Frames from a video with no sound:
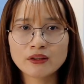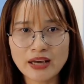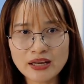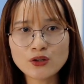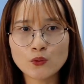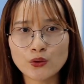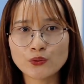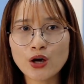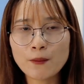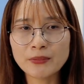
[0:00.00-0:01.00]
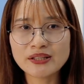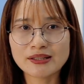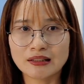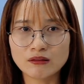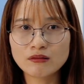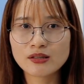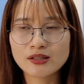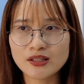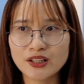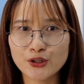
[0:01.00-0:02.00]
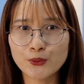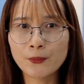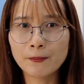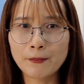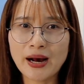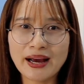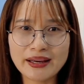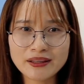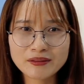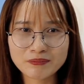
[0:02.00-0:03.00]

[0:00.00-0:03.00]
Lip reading: Then you will not miss it. See you. Bye.